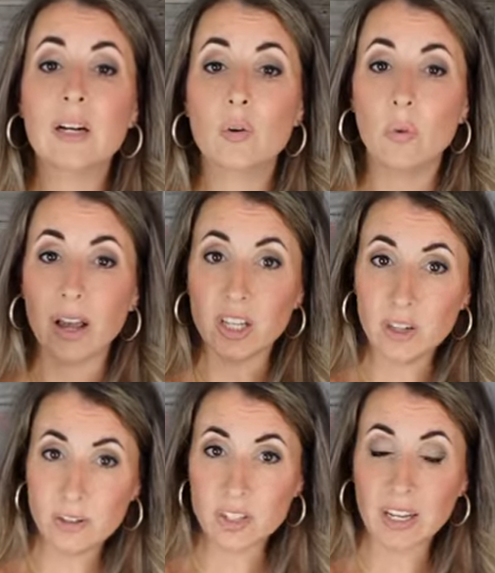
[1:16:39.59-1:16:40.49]
What
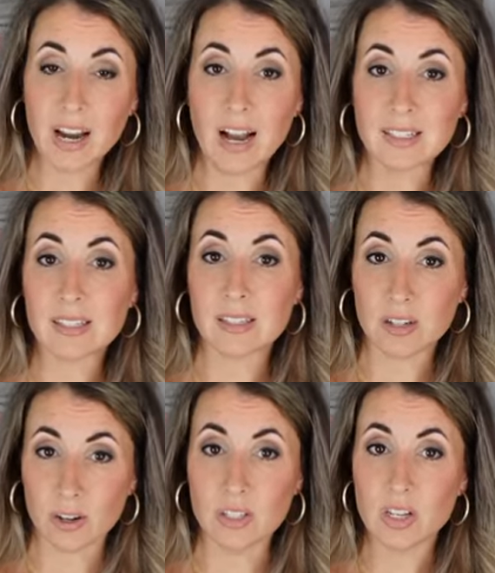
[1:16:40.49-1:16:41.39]
usually causes a
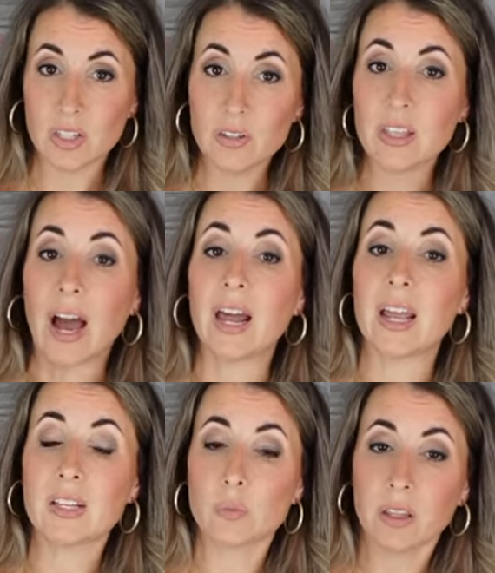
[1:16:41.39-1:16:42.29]
skirt to do that
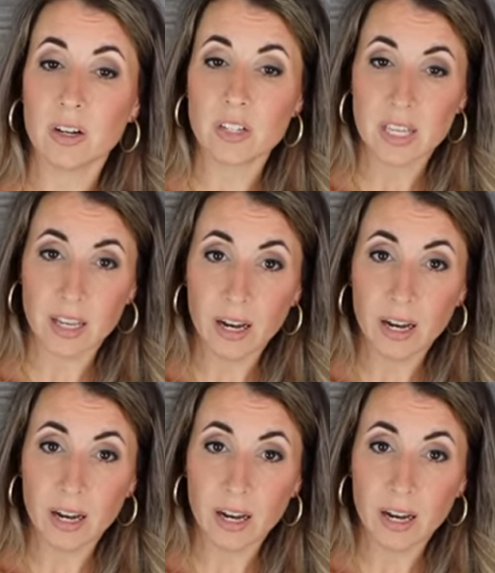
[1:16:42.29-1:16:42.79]
is when there's